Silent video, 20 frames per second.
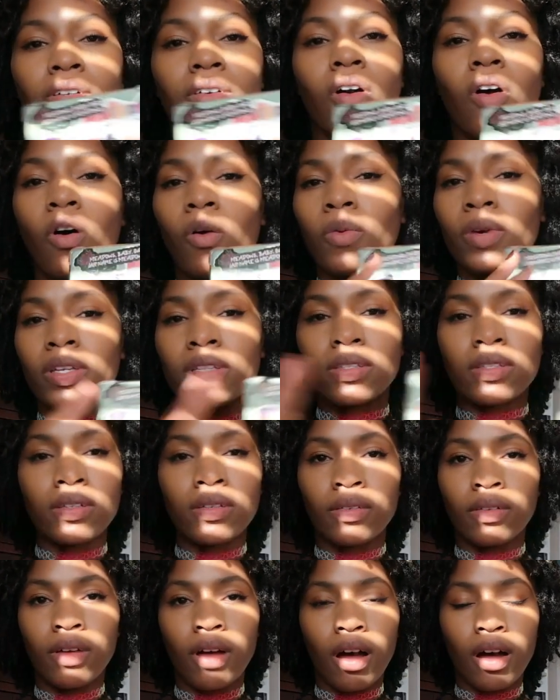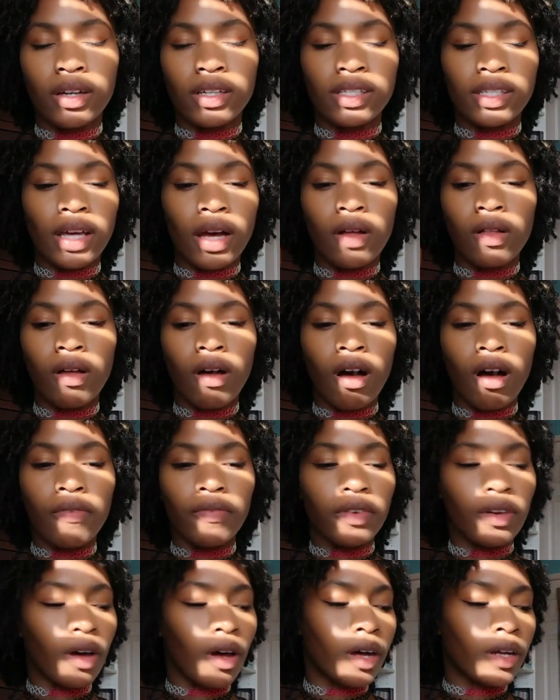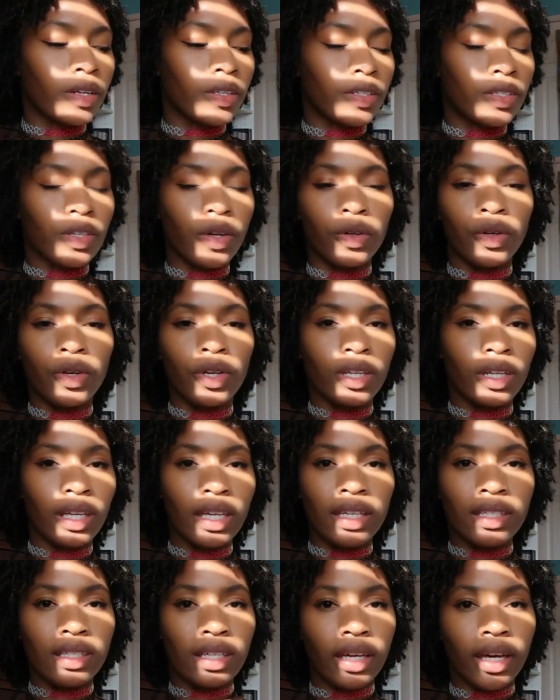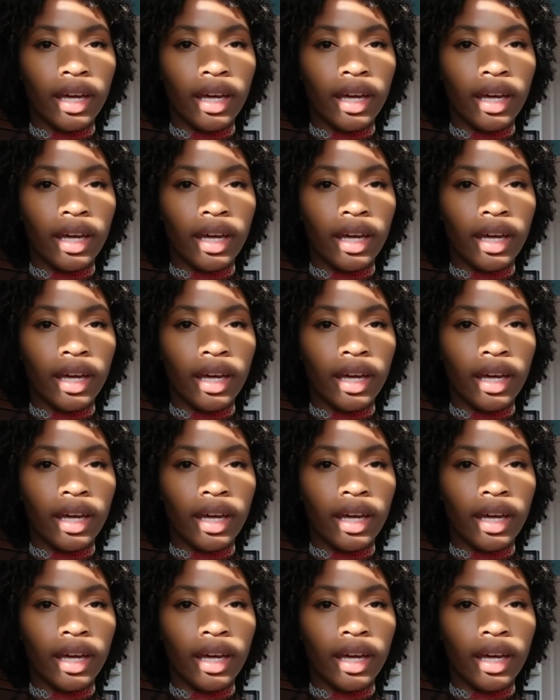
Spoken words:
are always on sale off and on, so you can easily